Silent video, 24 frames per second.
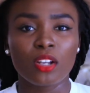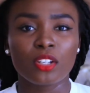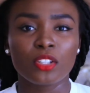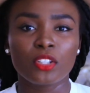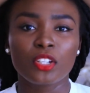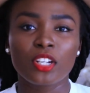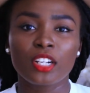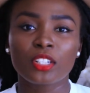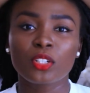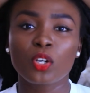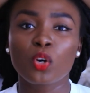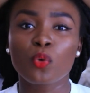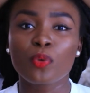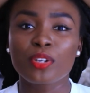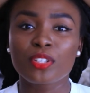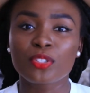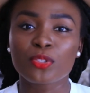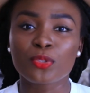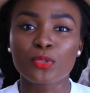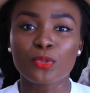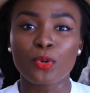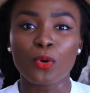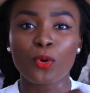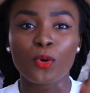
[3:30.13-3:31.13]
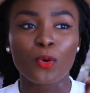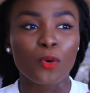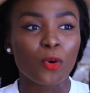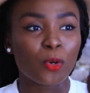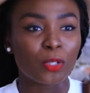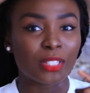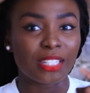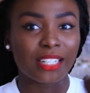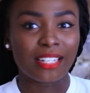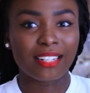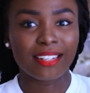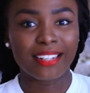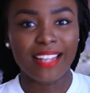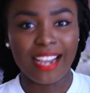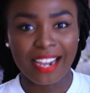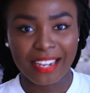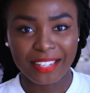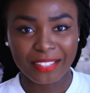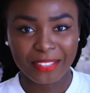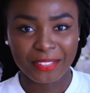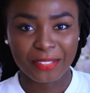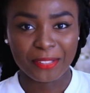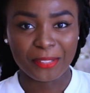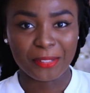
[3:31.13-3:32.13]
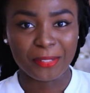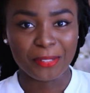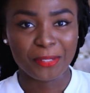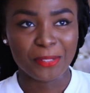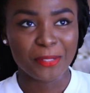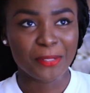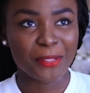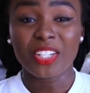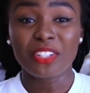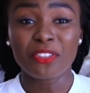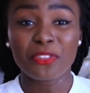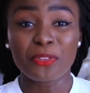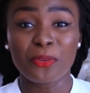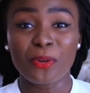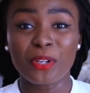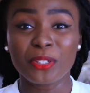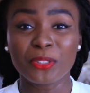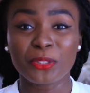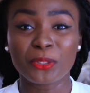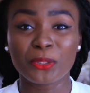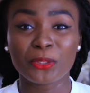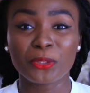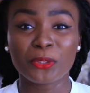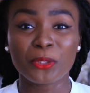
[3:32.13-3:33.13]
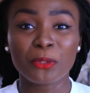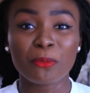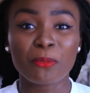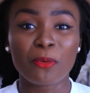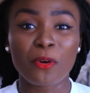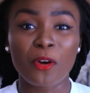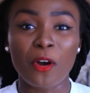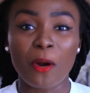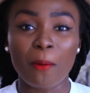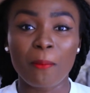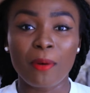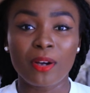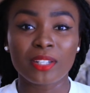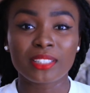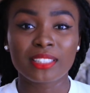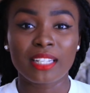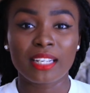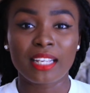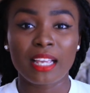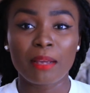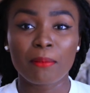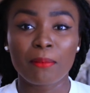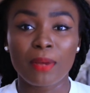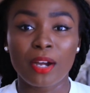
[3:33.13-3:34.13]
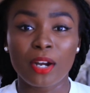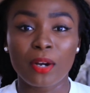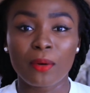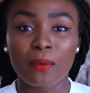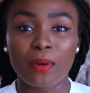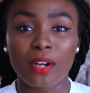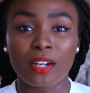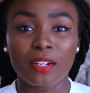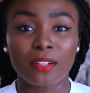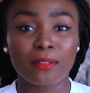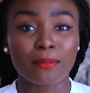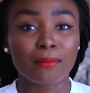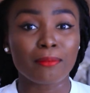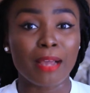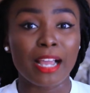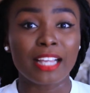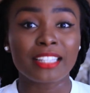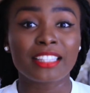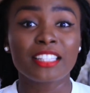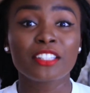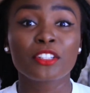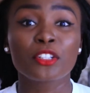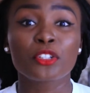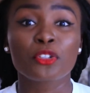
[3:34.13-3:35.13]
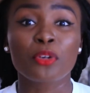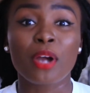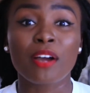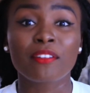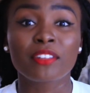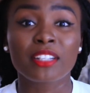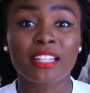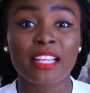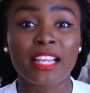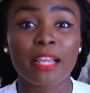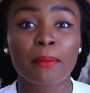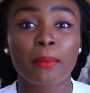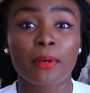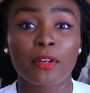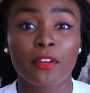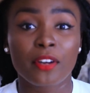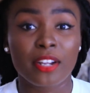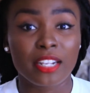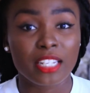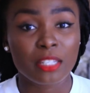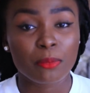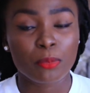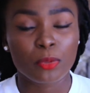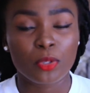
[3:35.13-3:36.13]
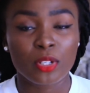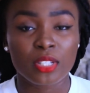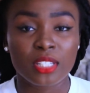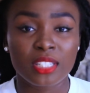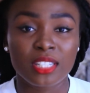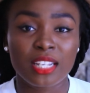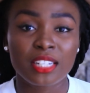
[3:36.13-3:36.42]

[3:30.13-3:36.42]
You can always go on that. If you want to know more about Keke Marwa, I think you should have the Keke Marwa experience.